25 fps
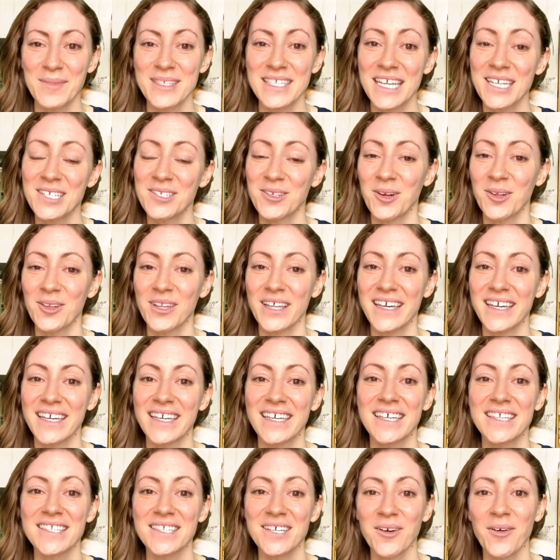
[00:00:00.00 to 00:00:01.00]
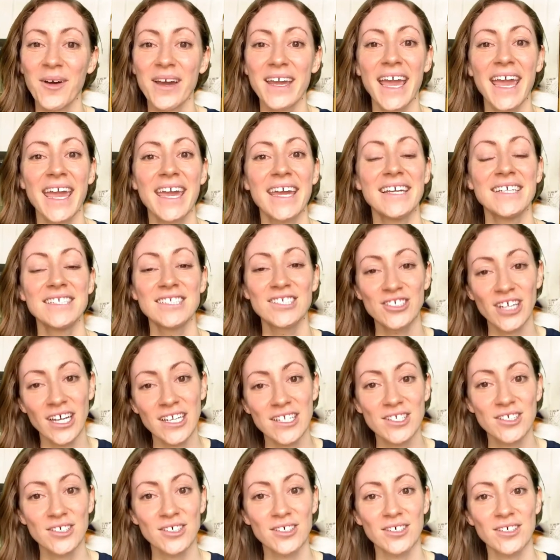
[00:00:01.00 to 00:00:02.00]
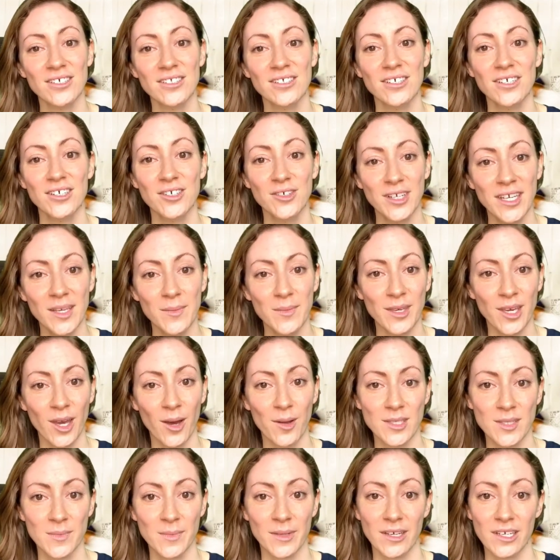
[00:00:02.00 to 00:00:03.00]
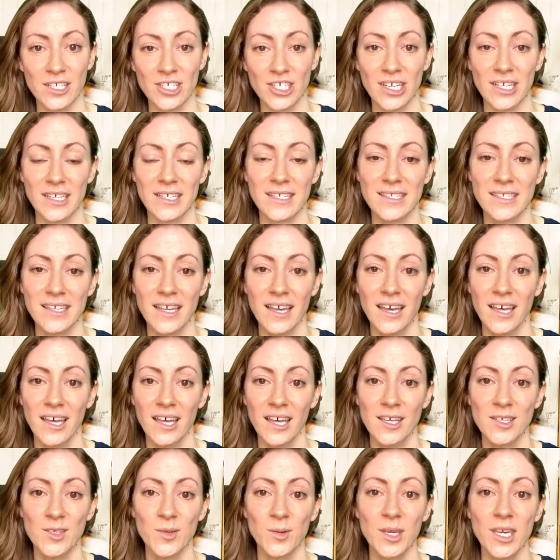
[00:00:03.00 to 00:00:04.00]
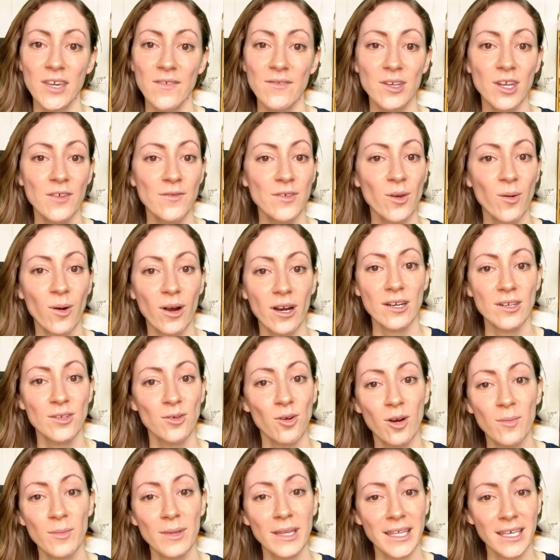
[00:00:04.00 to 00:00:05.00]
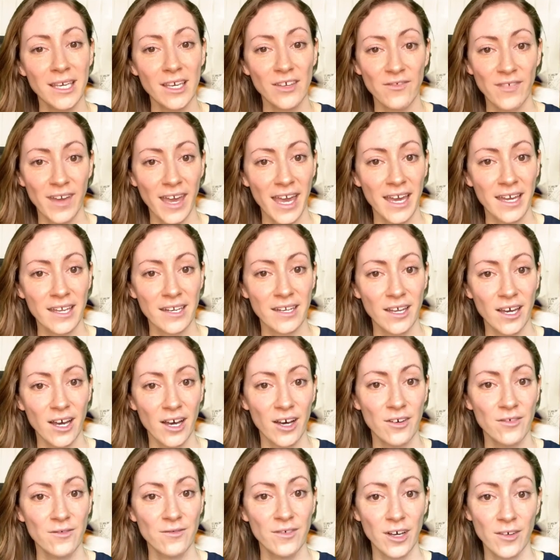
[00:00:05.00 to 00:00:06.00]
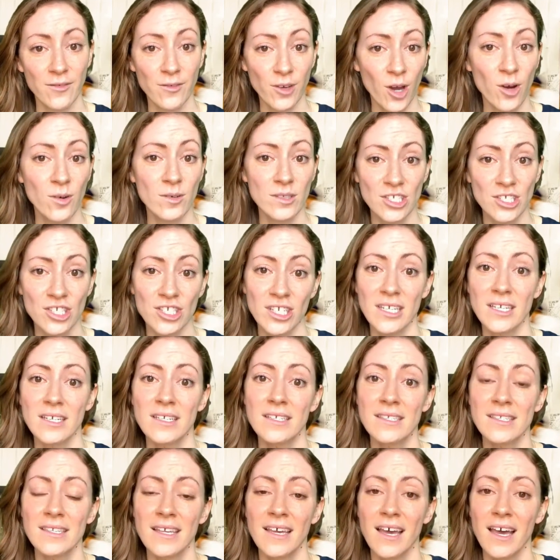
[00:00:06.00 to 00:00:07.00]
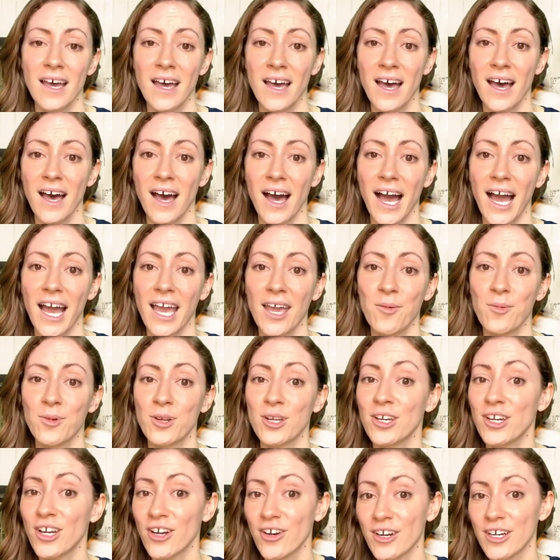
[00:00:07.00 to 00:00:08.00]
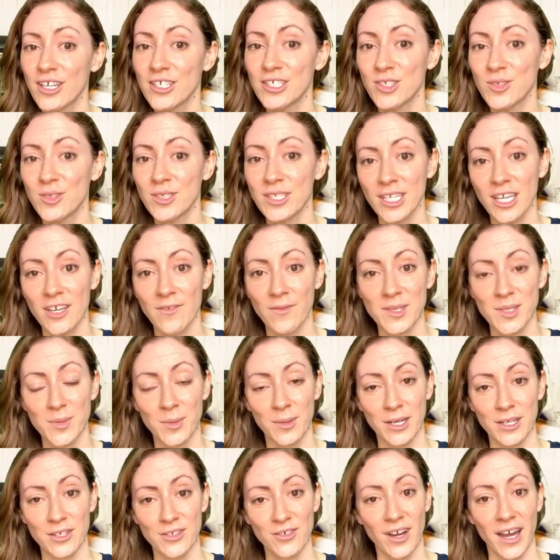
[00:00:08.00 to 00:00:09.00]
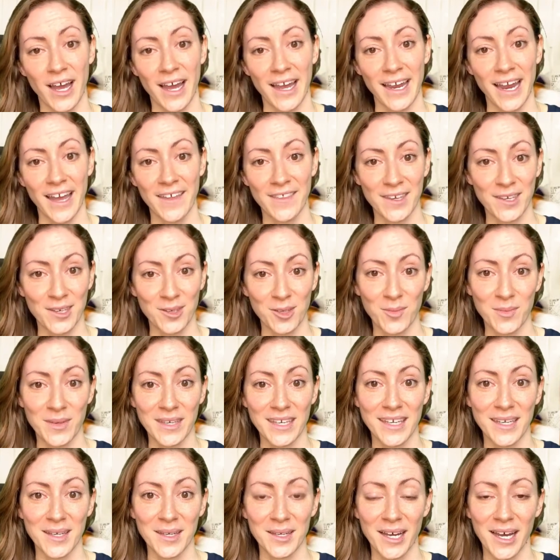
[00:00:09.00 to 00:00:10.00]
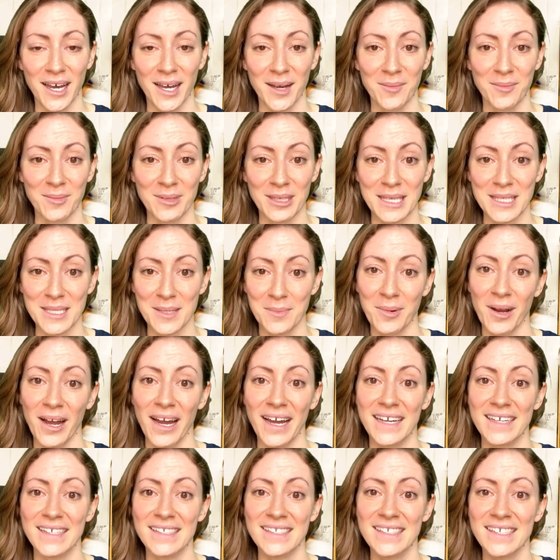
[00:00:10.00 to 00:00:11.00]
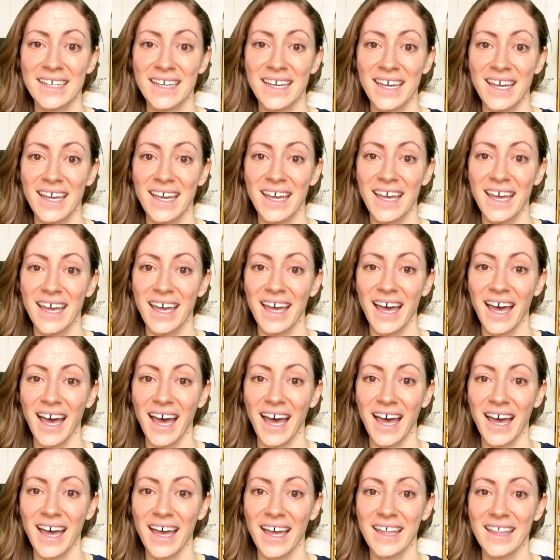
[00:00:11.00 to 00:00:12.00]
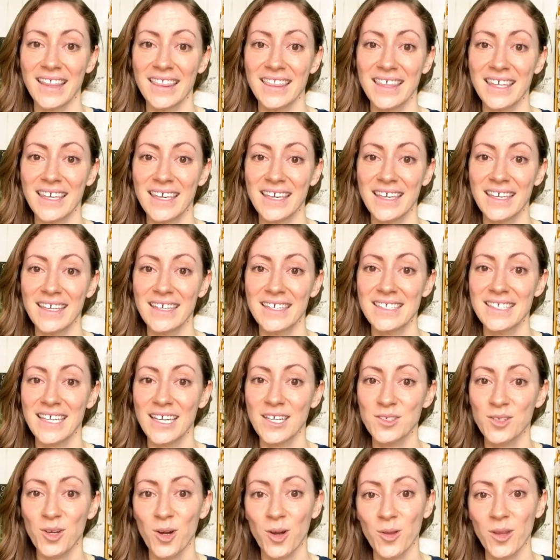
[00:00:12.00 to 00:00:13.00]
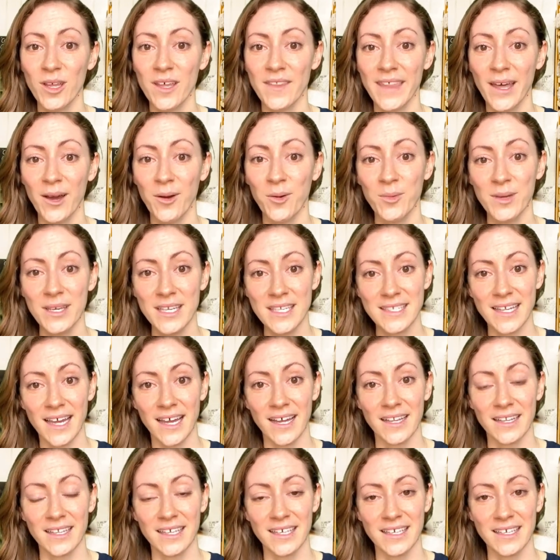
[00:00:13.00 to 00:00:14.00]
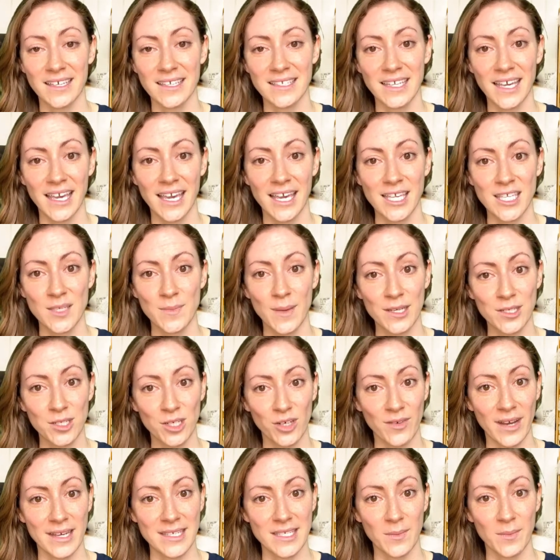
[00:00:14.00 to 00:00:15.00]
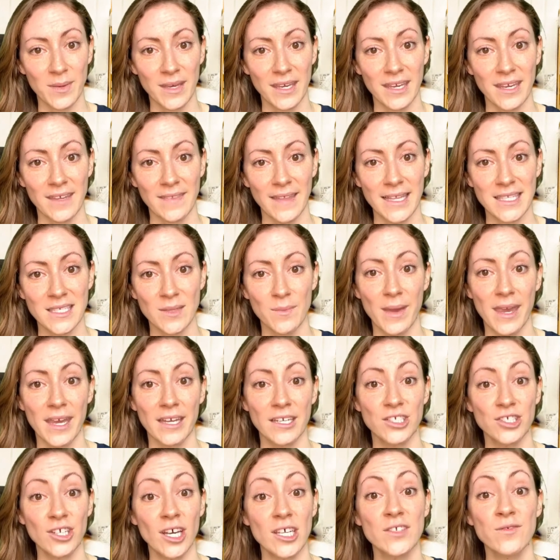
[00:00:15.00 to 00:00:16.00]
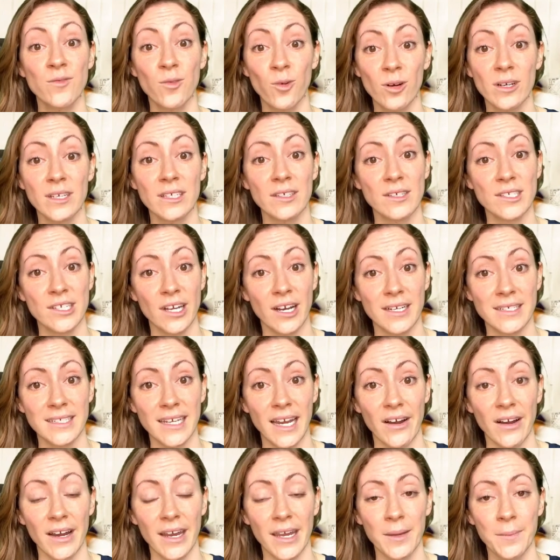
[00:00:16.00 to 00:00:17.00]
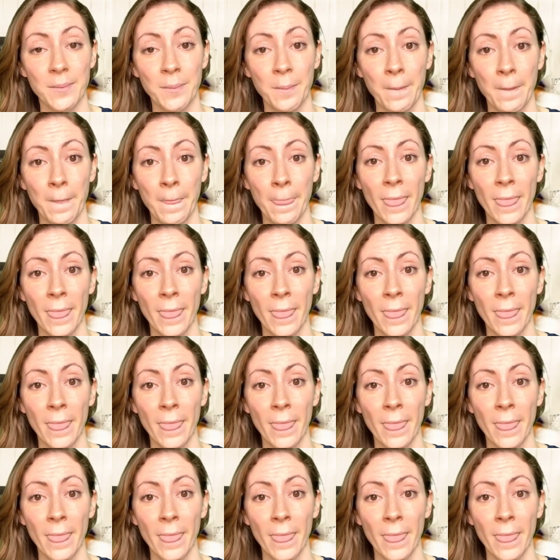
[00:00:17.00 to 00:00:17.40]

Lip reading: St. Tola is quite a gentle, creamy goat's milk cheese. So even if aren't normally a fan of goat's cheese, I would encourage you to give this one a try. I think you'll be really surprised. The St. Tola that we sell is a special recipe that's made just for Neal's Yard Dairy.